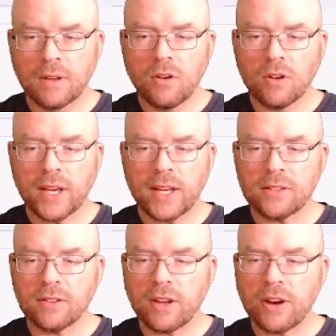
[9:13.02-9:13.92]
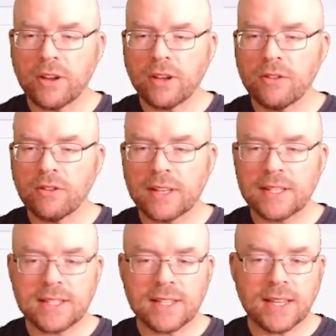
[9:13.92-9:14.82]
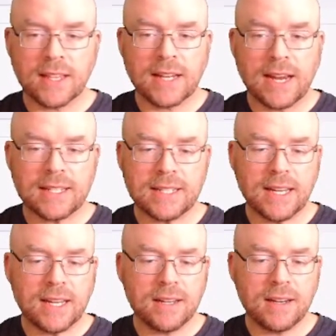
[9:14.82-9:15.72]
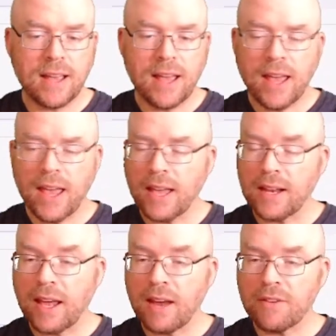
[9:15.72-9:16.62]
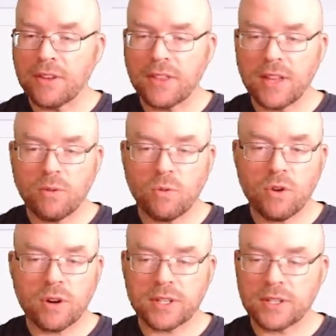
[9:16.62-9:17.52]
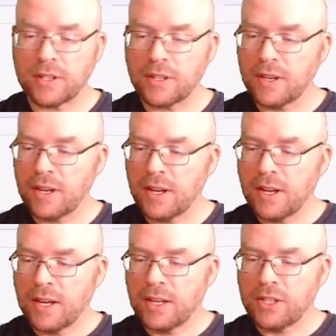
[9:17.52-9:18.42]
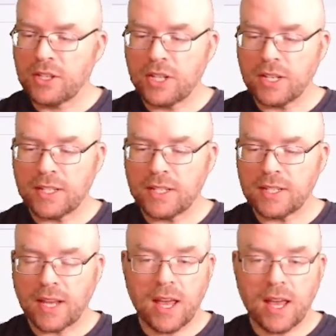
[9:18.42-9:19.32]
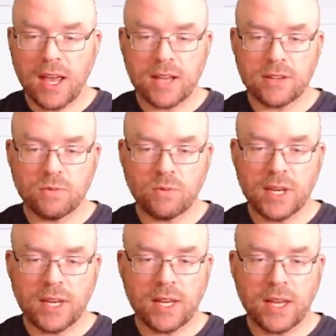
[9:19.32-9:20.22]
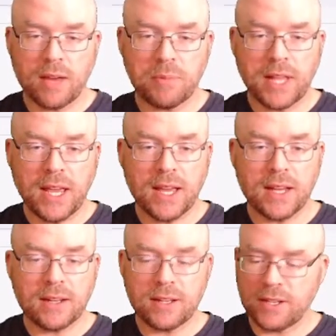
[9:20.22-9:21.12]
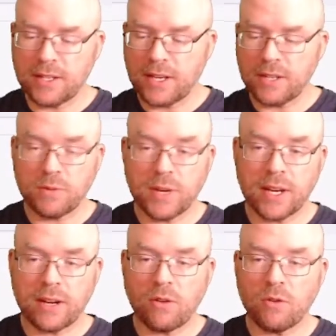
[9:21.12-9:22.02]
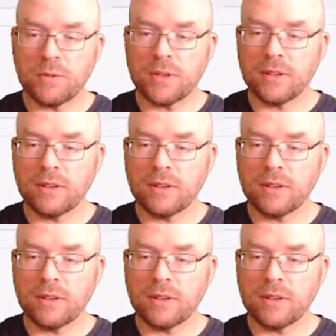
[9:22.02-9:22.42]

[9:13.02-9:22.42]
Okay, so there you go. You can see the 19 and everything works just as we had planned, just as we had hoped.